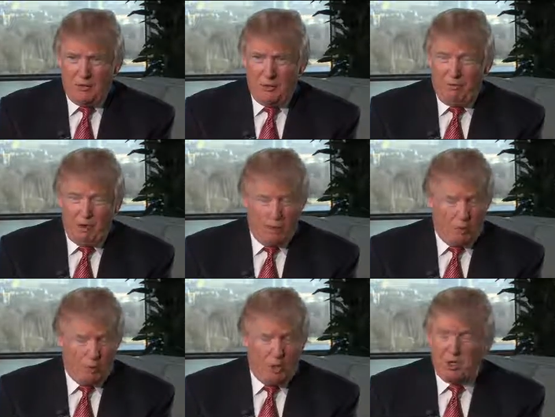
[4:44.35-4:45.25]
If you
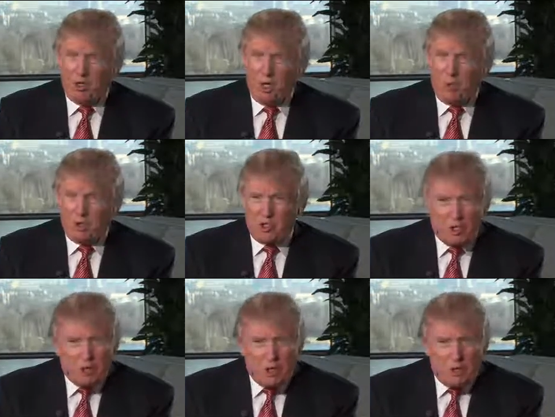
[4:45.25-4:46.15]
look at what he's done with
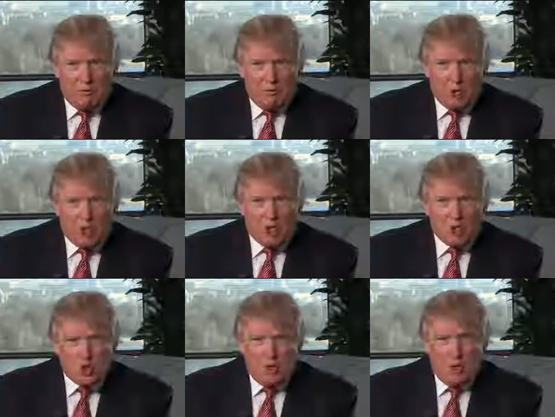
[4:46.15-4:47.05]
Syria, if you look at
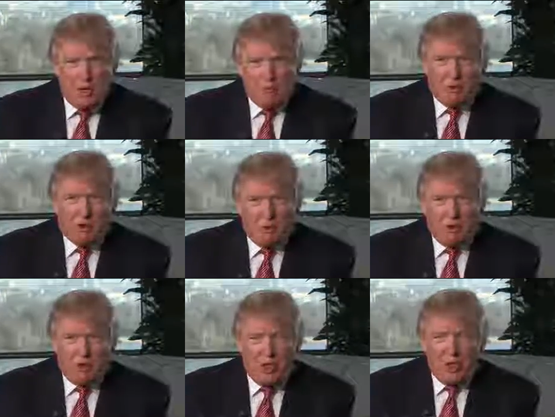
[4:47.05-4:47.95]
so many of the
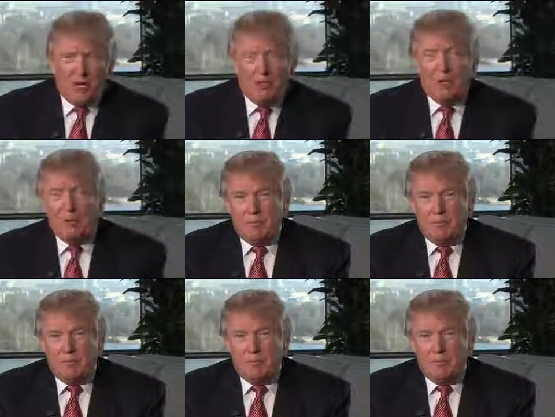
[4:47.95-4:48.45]
different things,